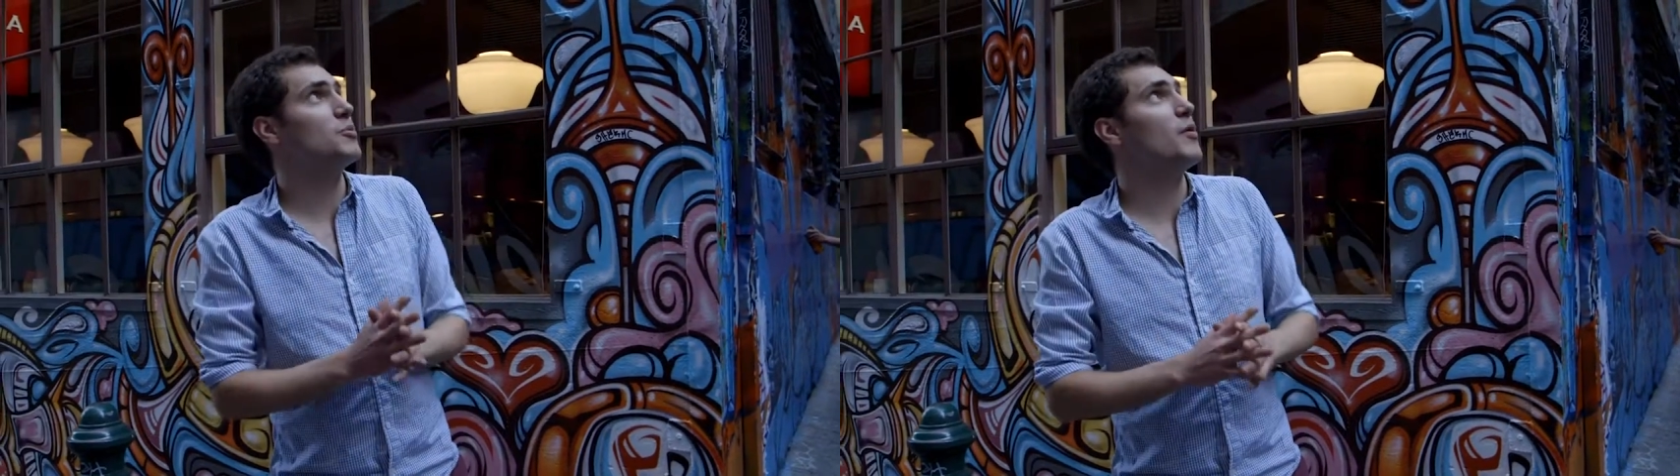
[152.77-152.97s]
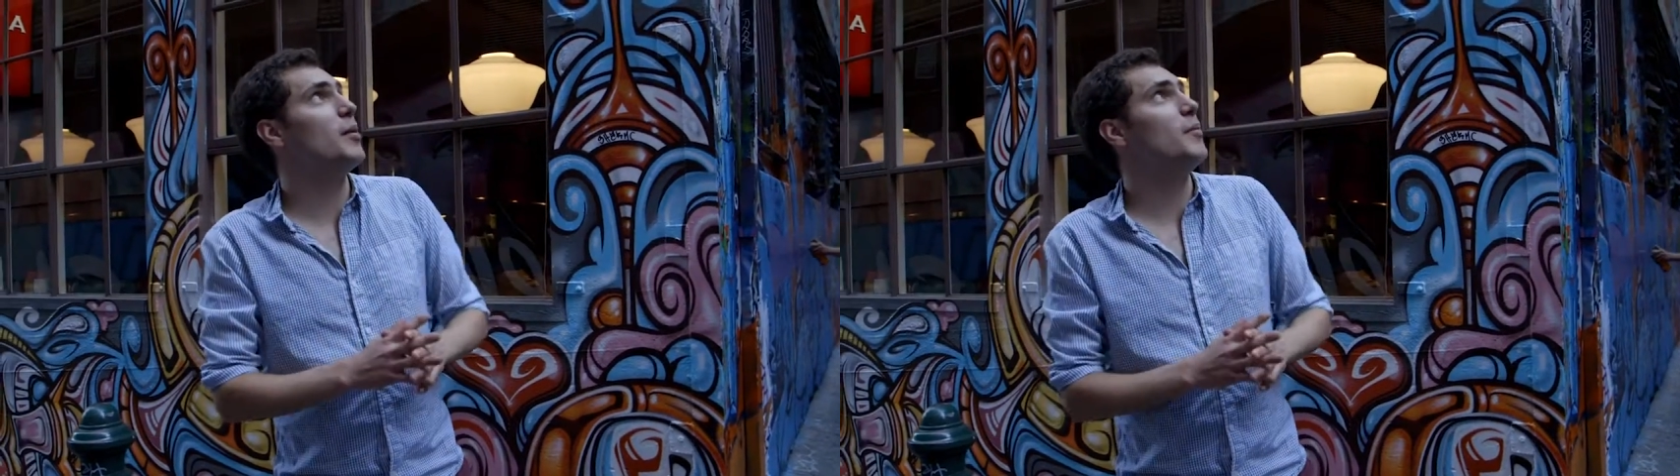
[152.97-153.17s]

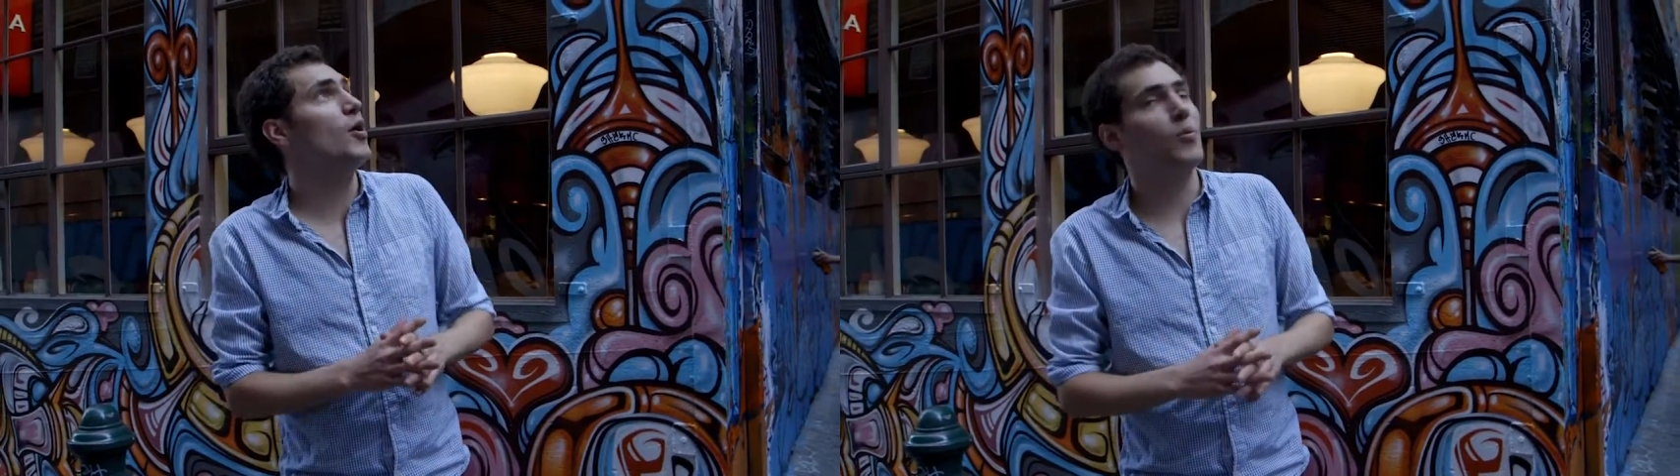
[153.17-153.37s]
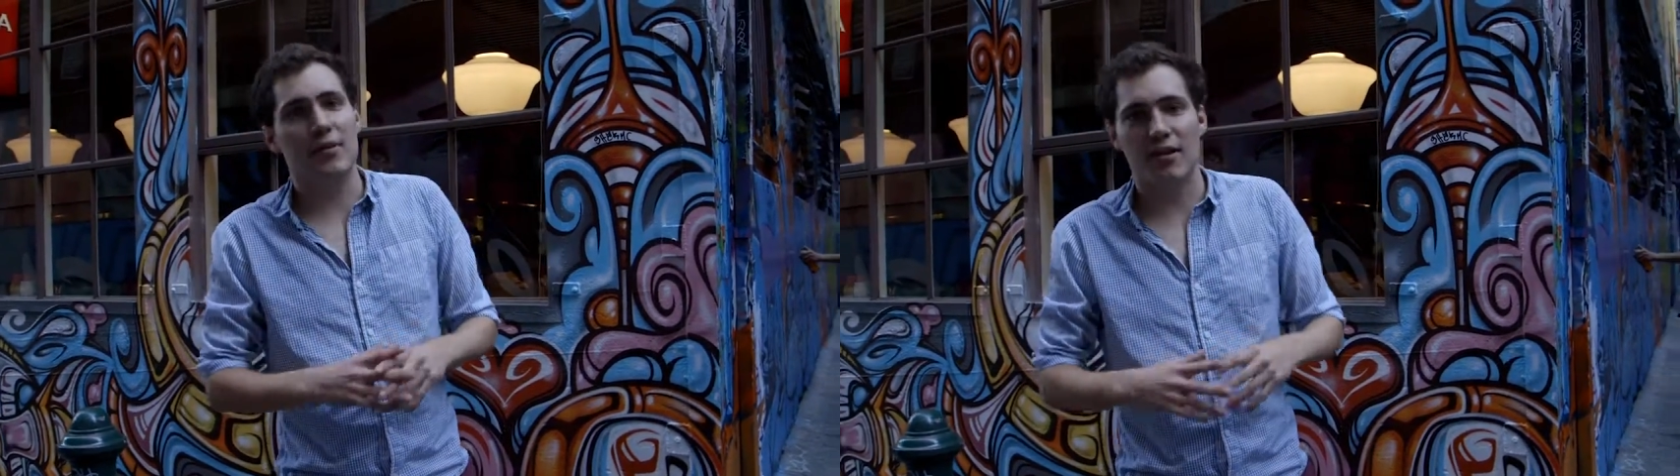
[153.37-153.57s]
where
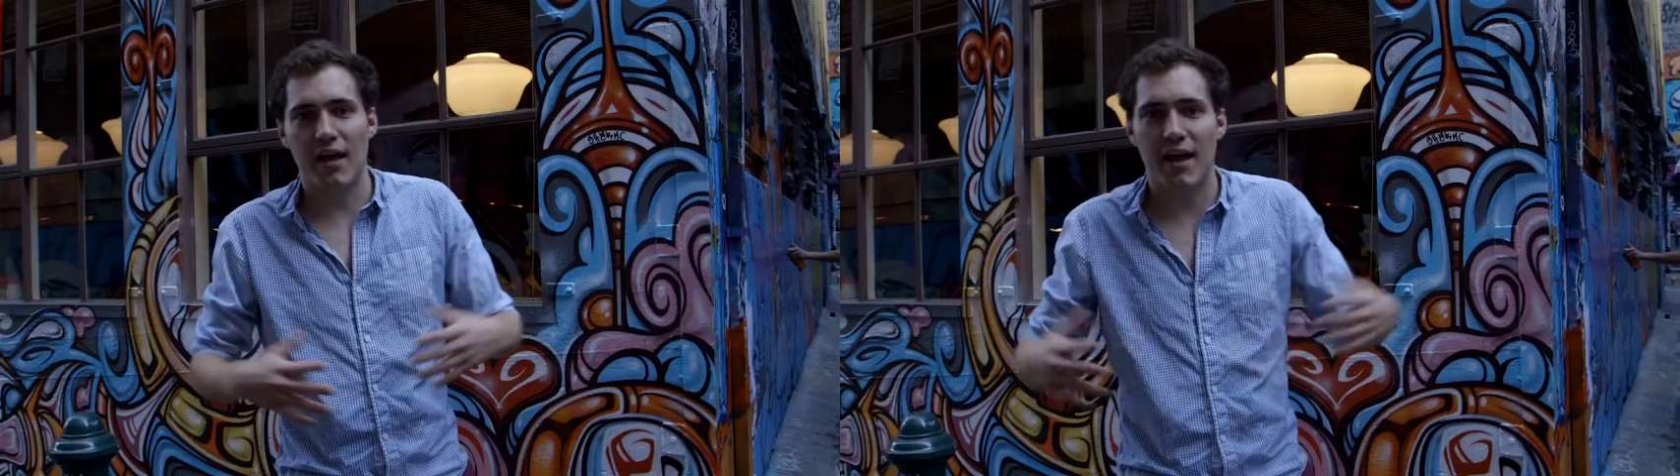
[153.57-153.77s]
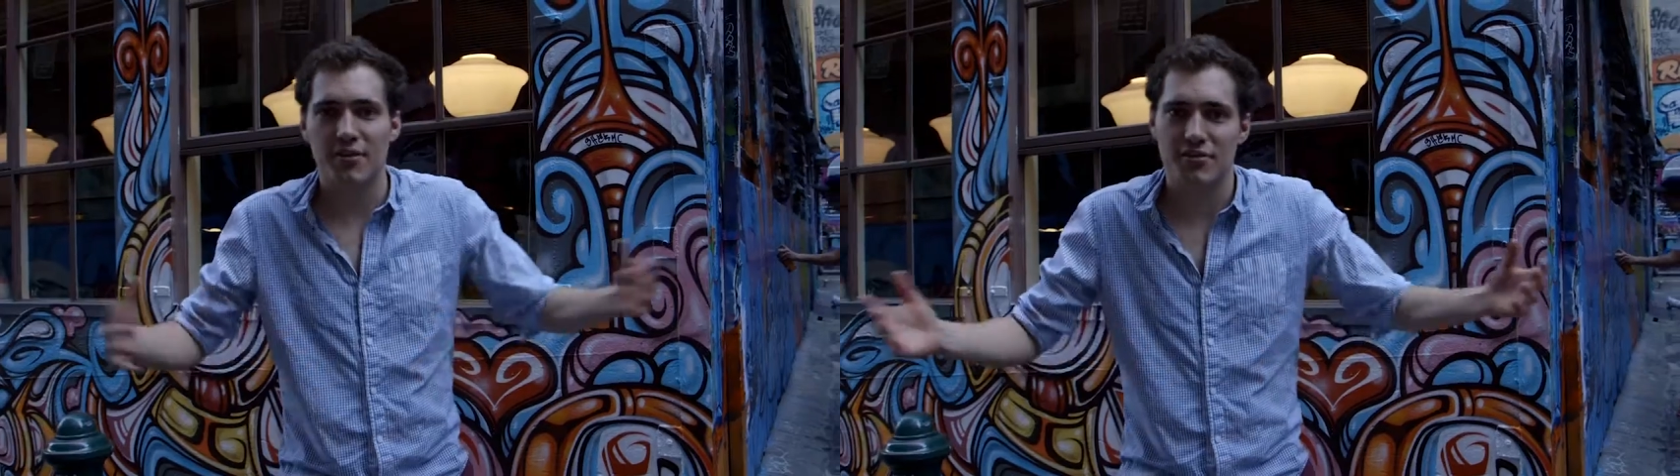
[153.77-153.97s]
Melbourne
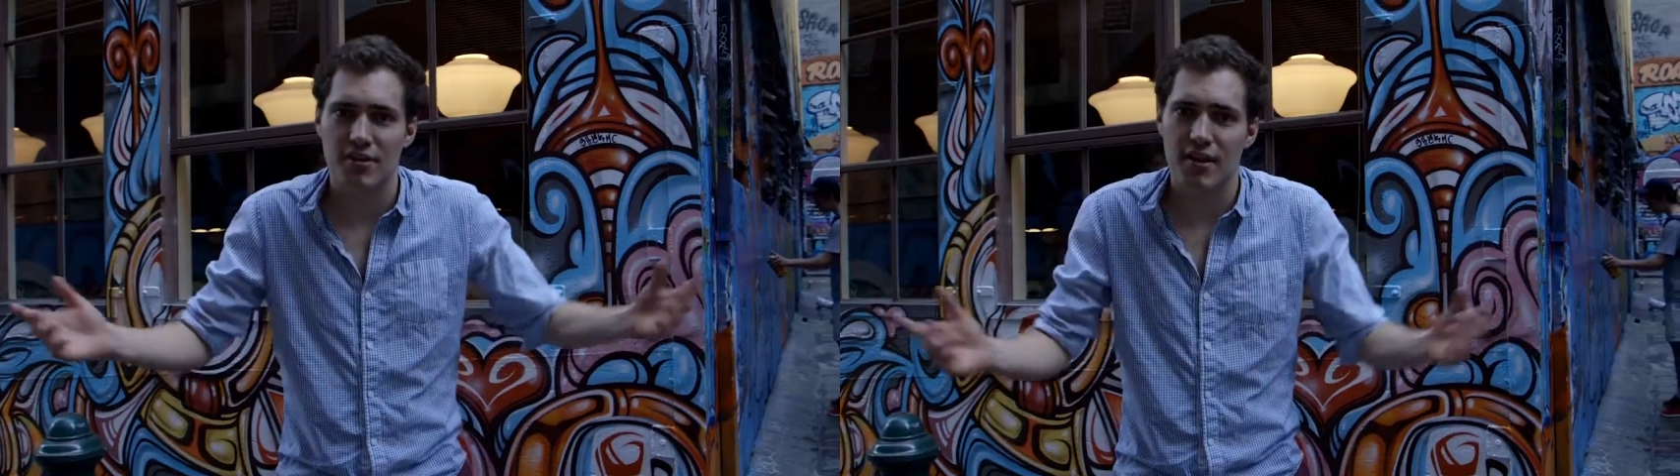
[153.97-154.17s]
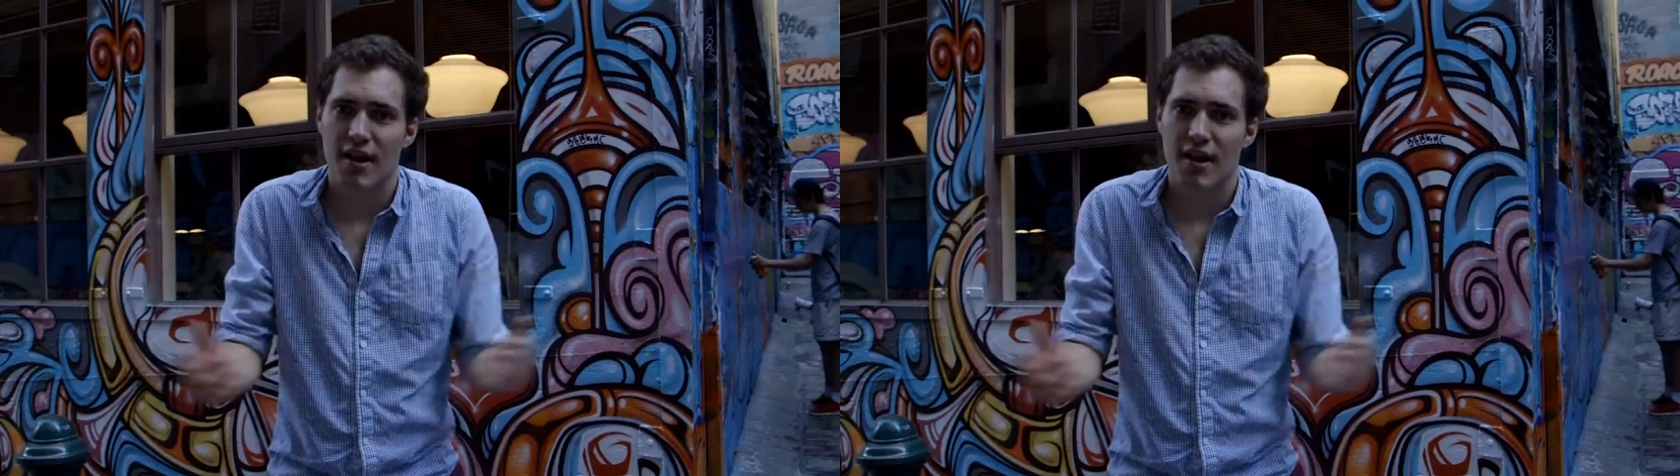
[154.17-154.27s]
allows